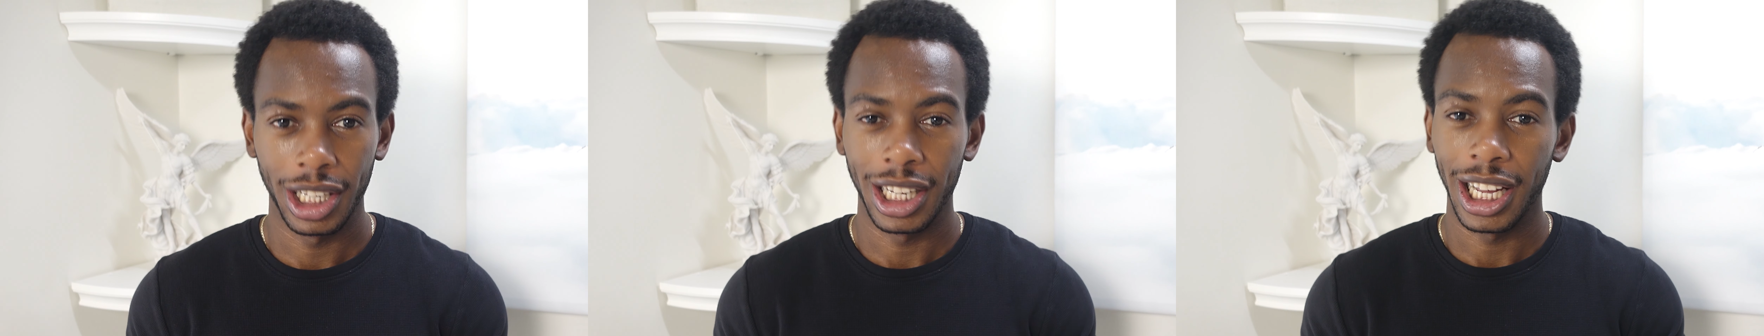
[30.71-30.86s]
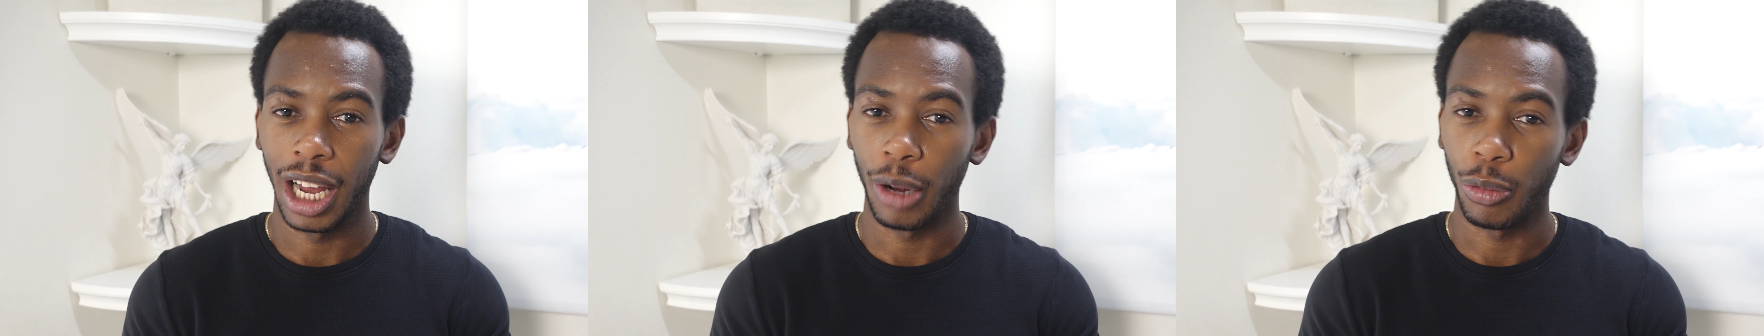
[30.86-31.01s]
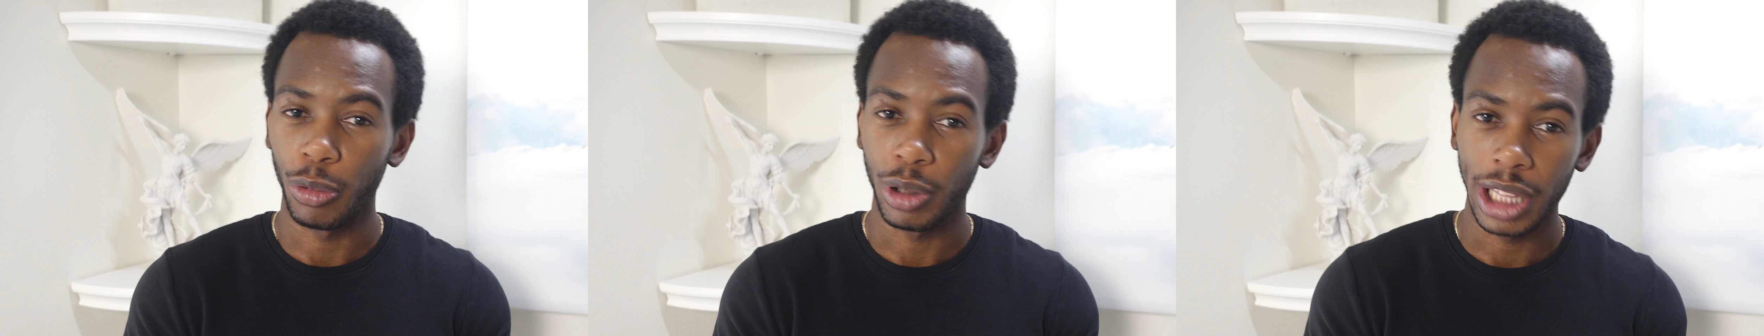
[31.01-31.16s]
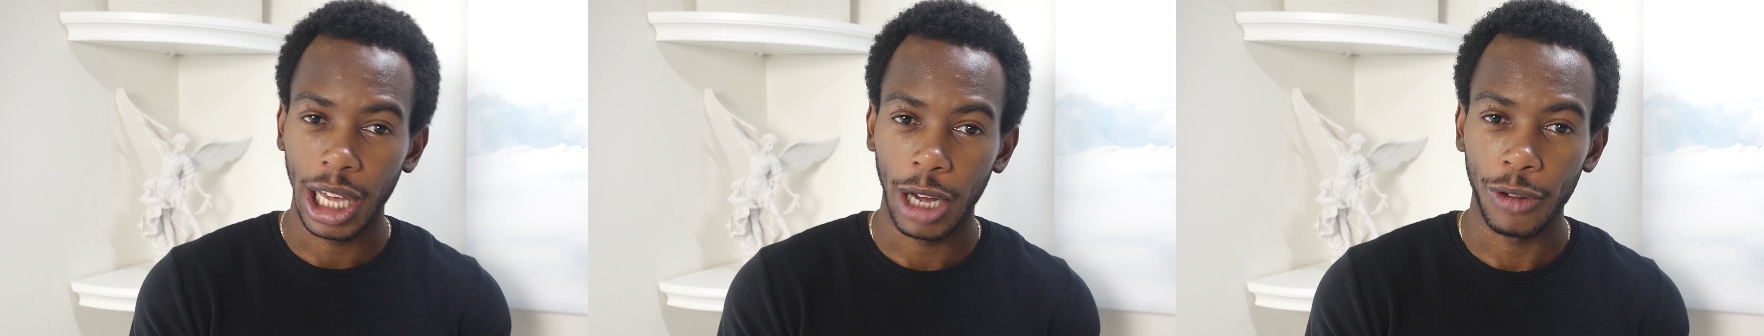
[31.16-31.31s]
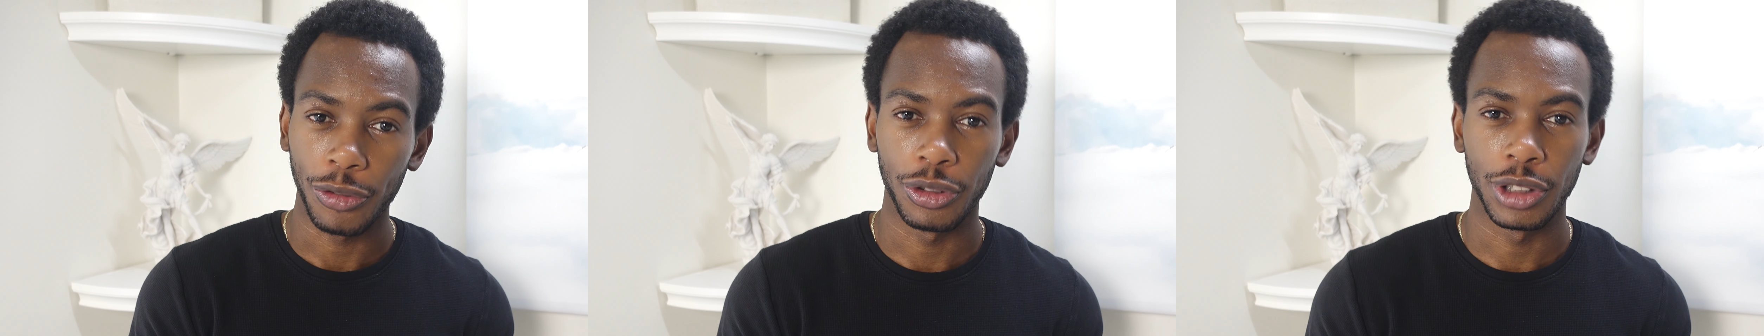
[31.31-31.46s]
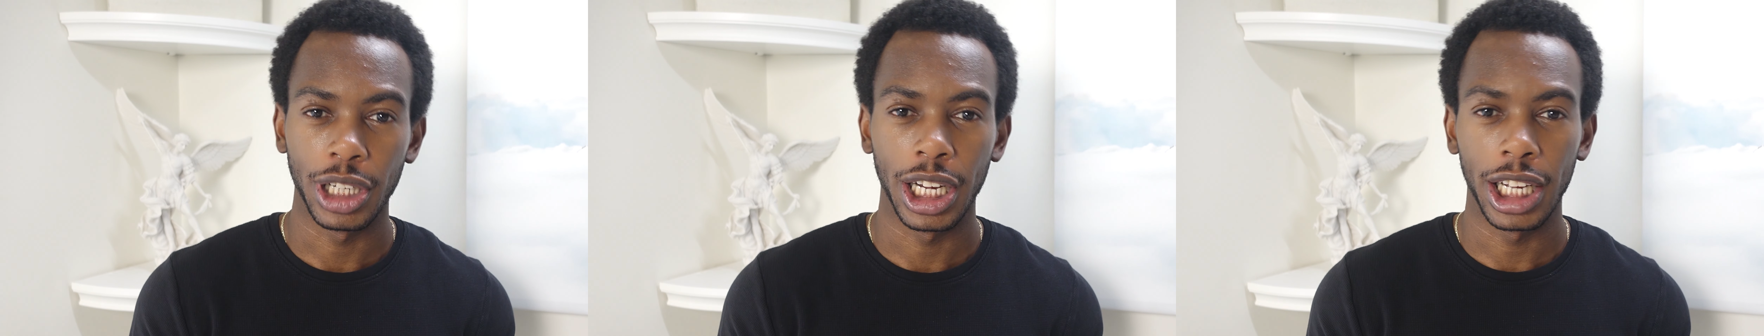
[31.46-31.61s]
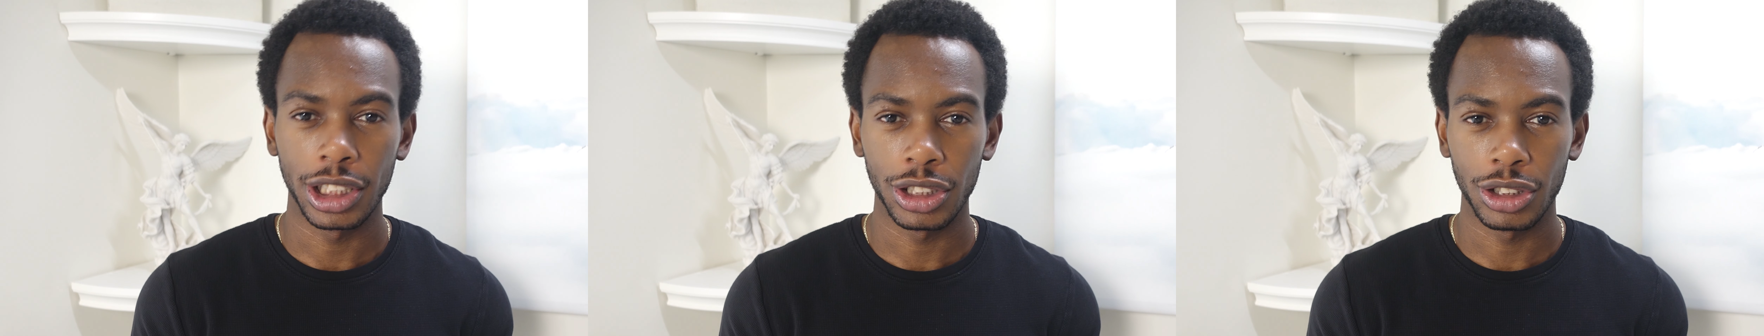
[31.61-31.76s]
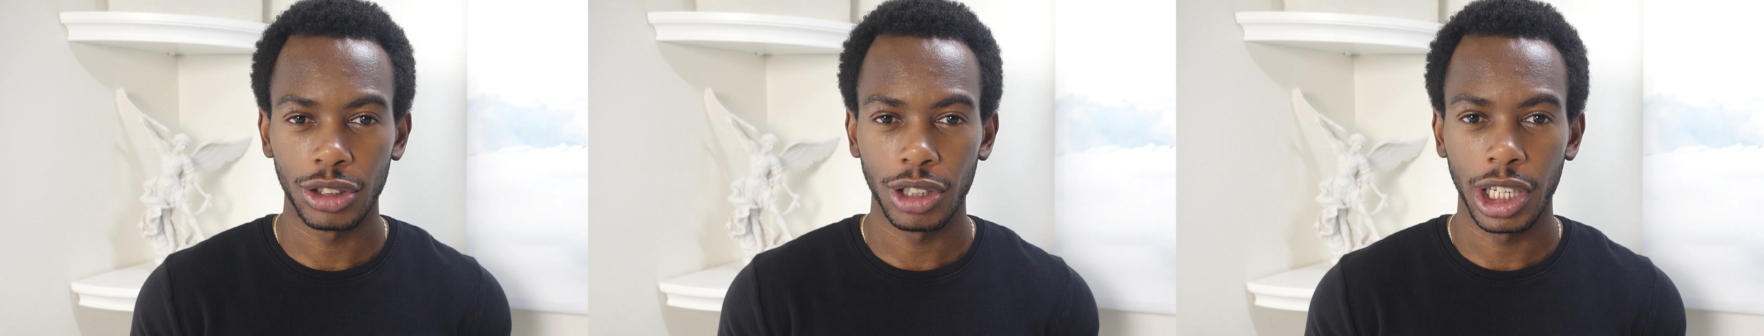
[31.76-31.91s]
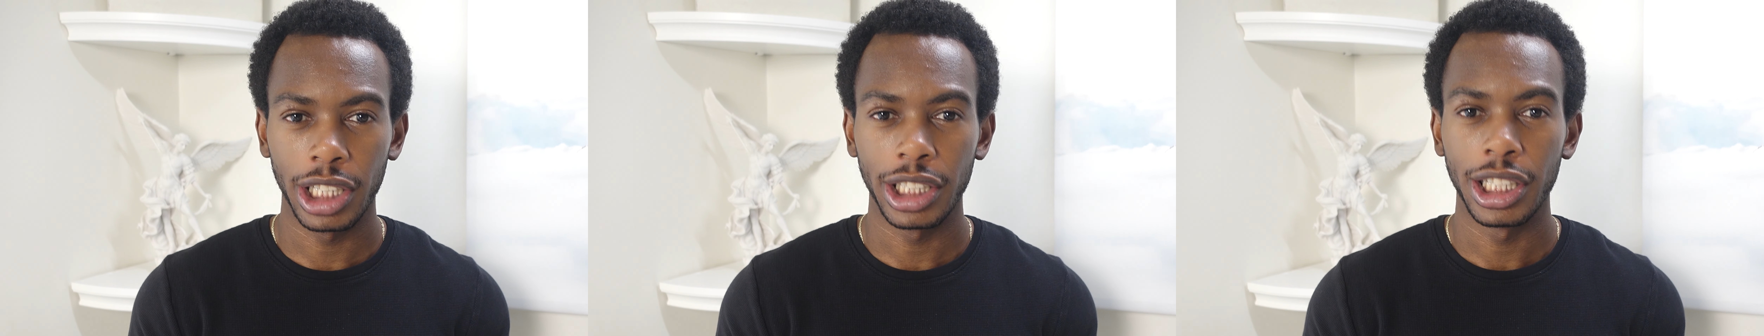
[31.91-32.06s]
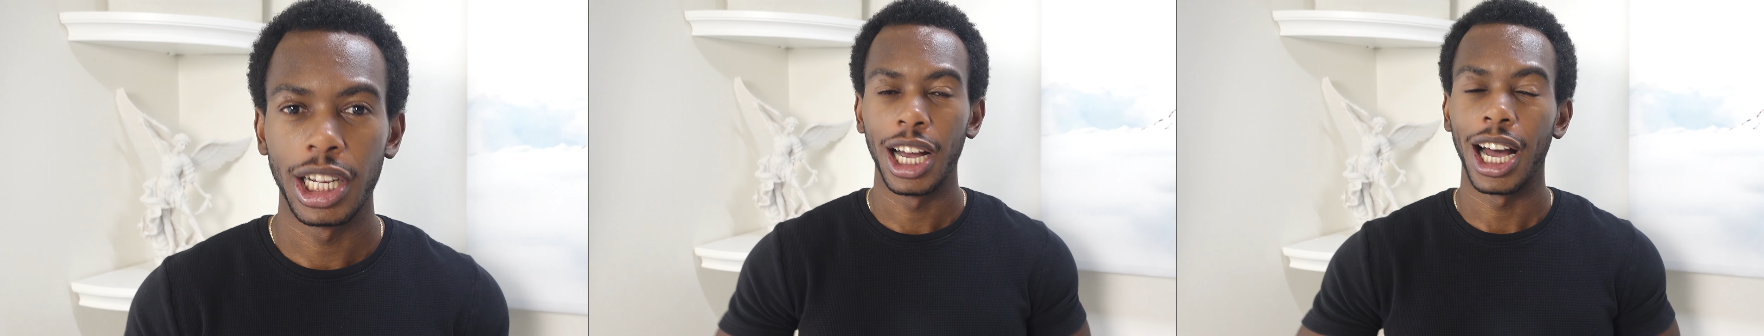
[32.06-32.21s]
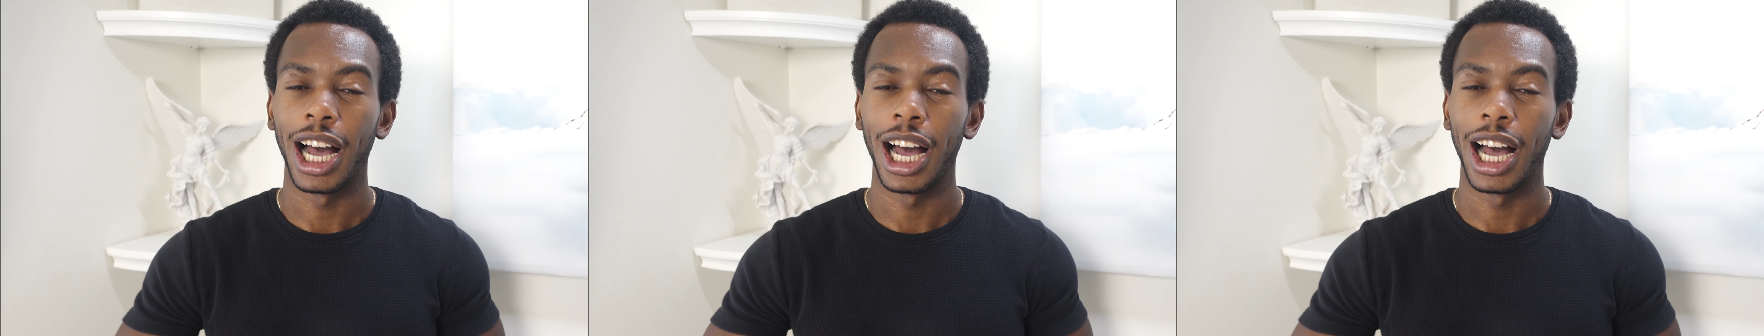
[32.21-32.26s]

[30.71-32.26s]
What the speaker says: and without Finasteride,